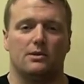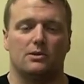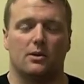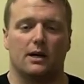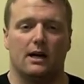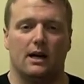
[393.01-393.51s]
is
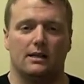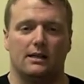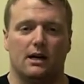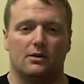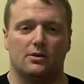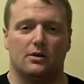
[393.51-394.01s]
organized
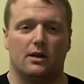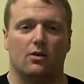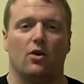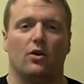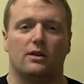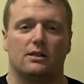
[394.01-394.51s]
out so that
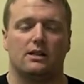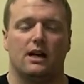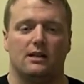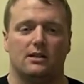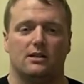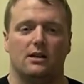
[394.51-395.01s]
all the
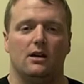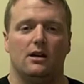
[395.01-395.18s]
sets